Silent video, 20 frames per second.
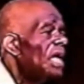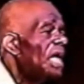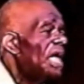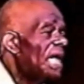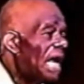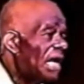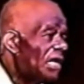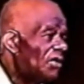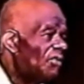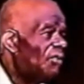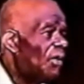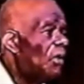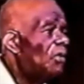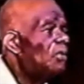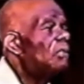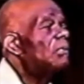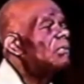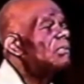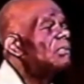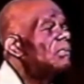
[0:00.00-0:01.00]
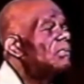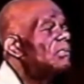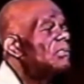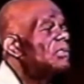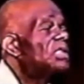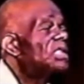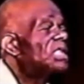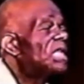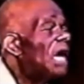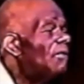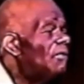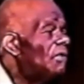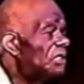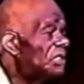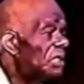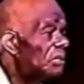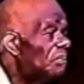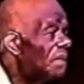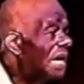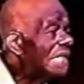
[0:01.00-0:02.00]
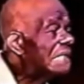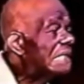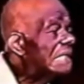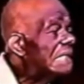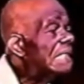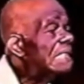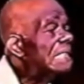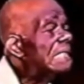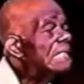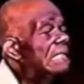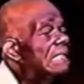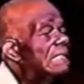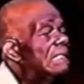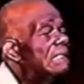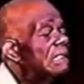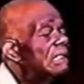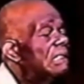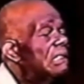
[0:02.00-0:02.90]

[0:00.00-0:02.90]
And I devote several semesters